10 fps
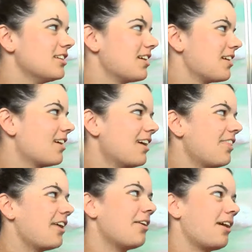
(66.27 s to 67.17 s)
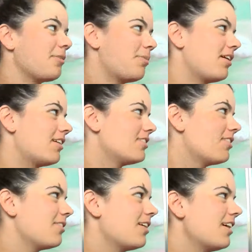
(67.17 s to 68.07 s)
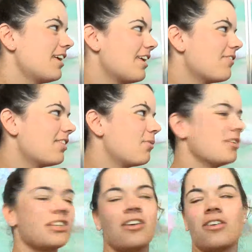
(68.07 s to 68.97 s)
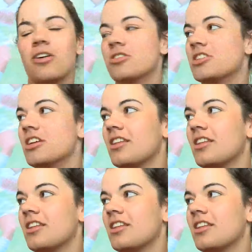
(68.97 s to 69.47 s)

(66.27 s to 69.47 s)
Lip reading: Like, they know how to play. So even the ones that aren't hosting,